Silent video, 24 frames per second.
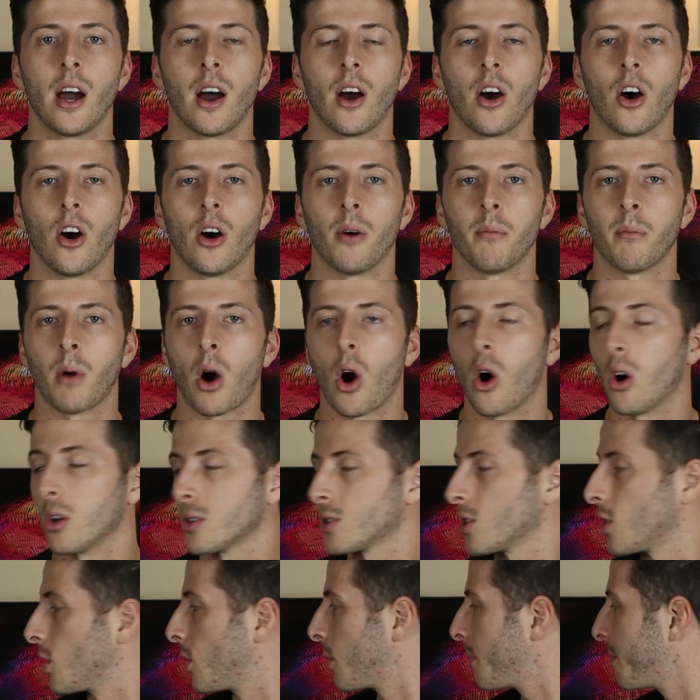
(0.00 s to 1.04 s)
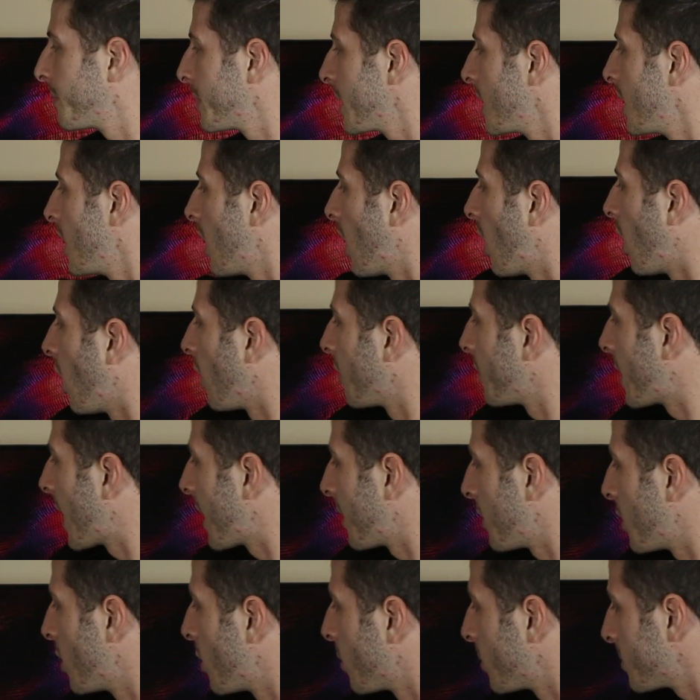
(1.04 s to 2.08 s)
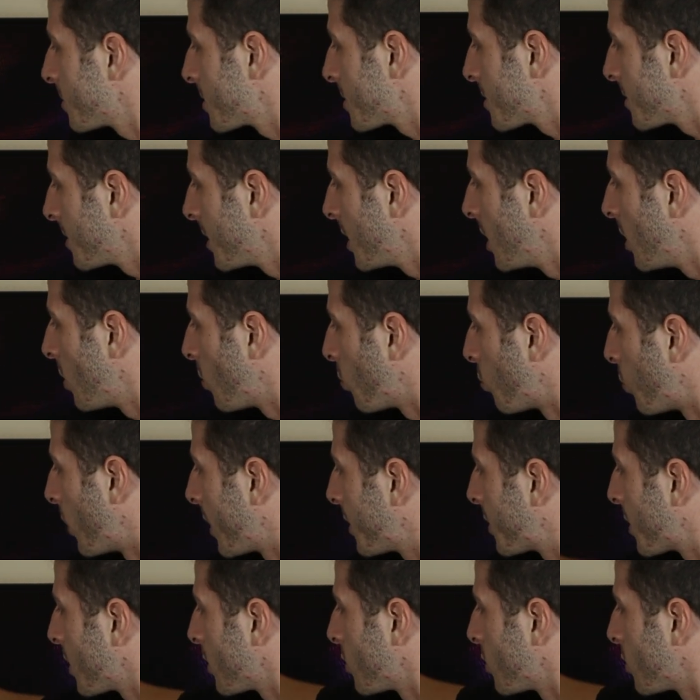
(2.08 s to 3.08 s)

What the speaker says: Also, on that note, with